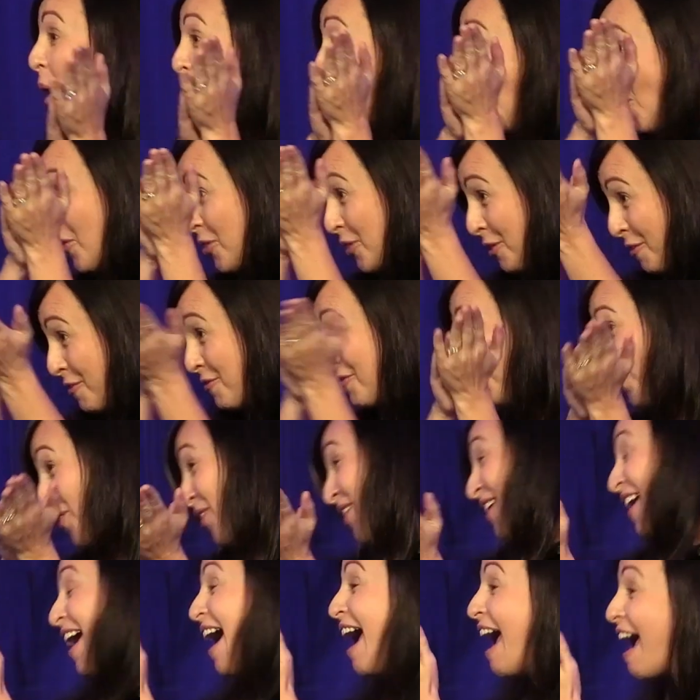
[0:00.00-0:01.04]
on the
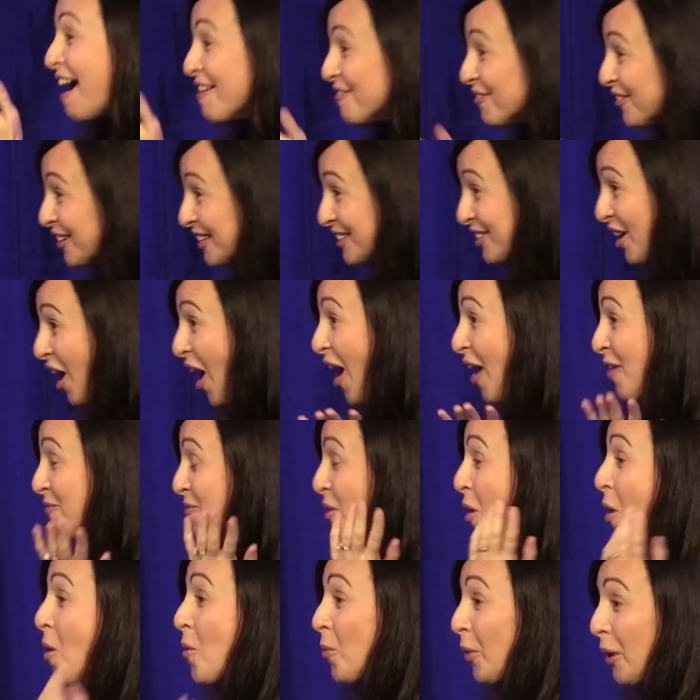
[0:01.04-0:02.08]
foyer every time
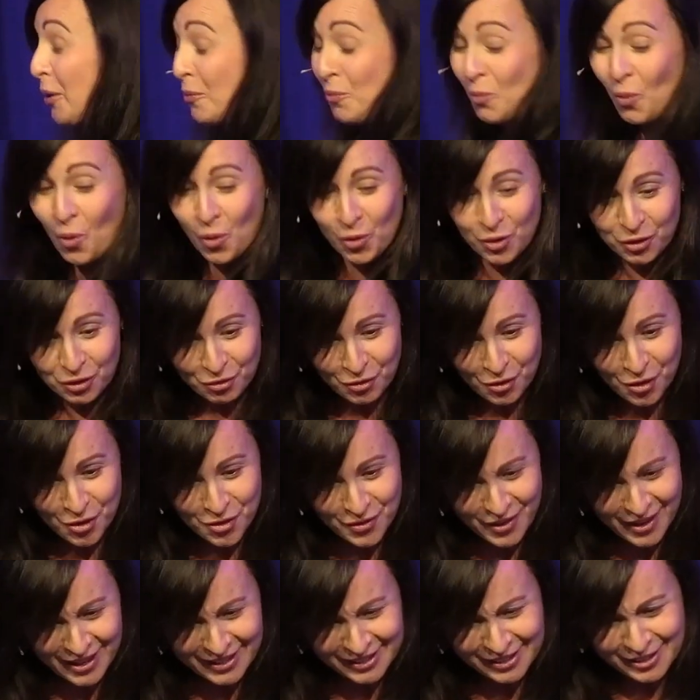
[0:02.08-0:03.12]
we walk through
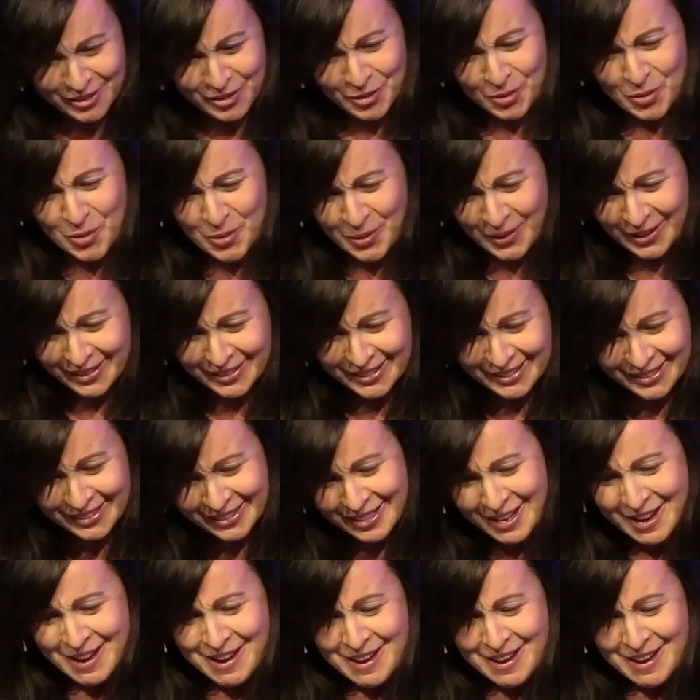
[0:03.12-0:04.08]
these doors.